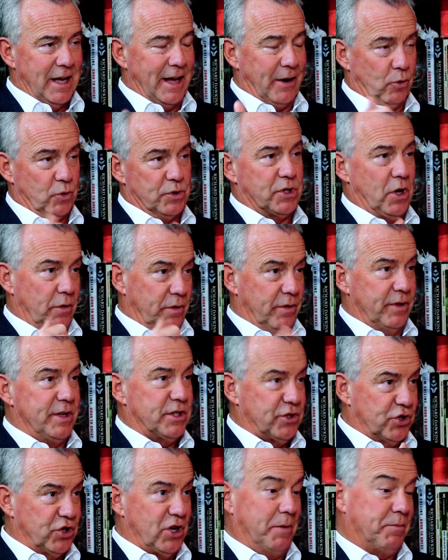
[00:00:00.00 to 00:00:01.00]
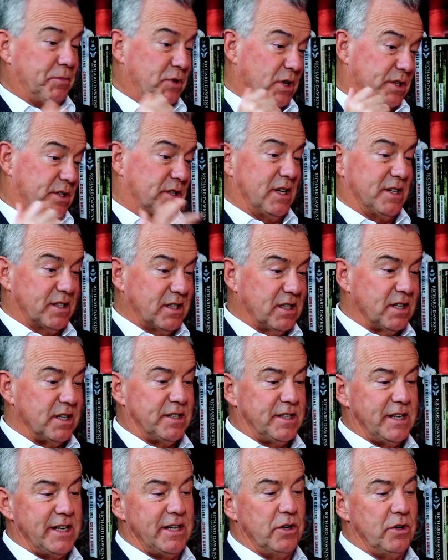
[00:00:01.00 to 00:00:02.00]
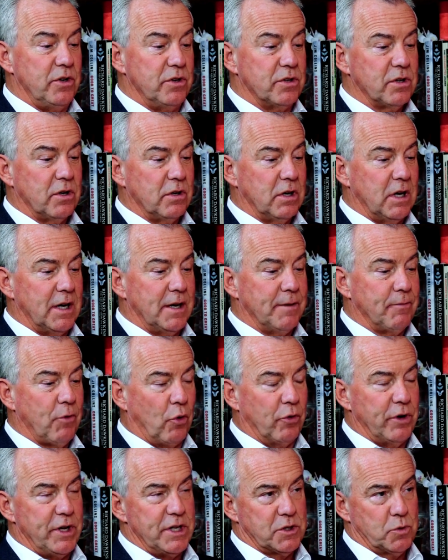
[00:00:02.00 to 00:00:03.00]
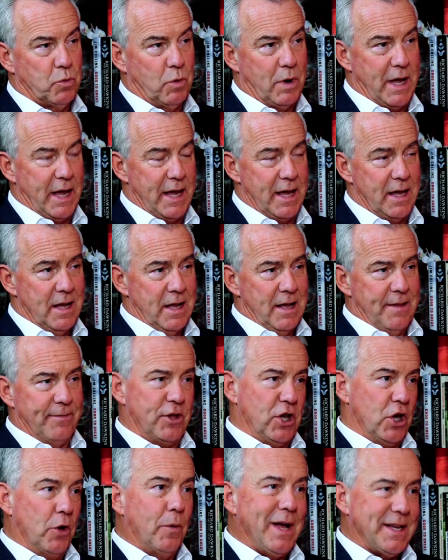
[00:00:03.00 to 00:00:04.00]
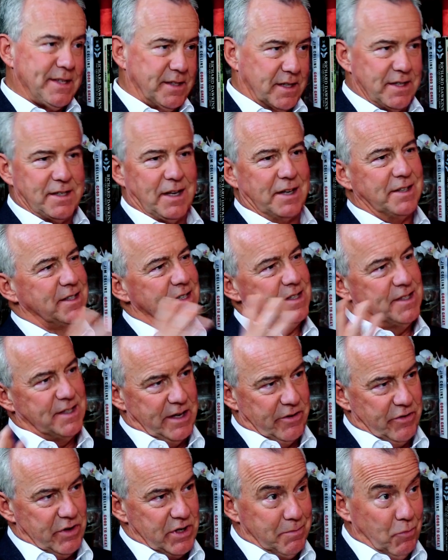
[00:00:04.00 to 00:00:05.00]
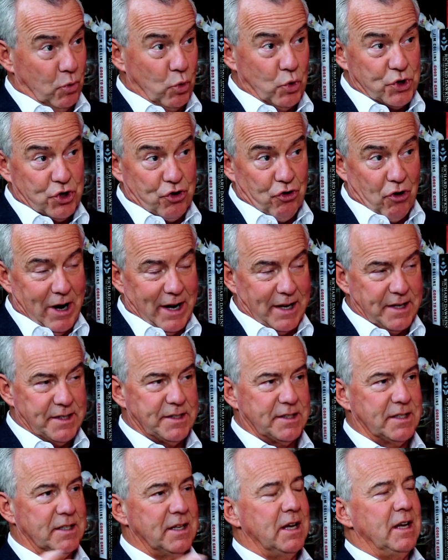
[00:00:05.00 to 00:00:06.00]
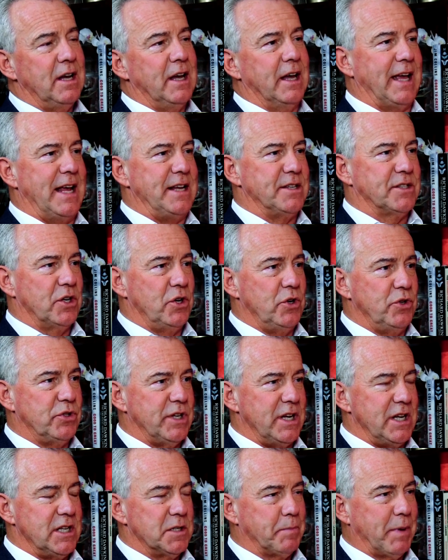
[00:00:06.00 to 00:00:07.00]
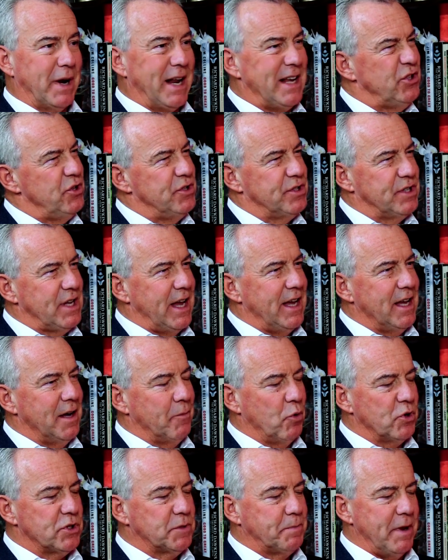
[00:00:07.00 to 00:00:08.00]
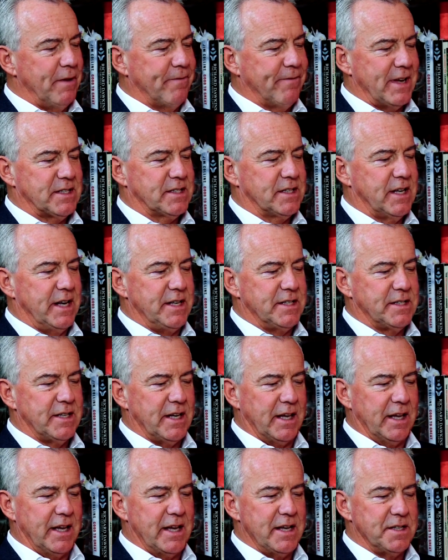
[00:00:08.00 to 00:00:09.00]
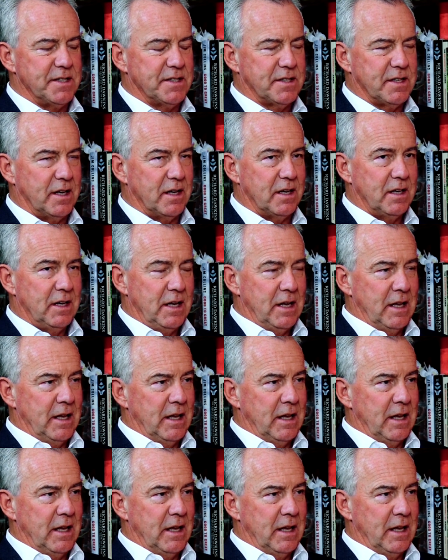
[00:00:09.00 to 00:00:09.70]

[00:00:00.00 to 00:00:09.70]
and also that this ship just has continued on its way. The US conducted a series more strikes against the Houthis. But as you say, what's been fascinating is that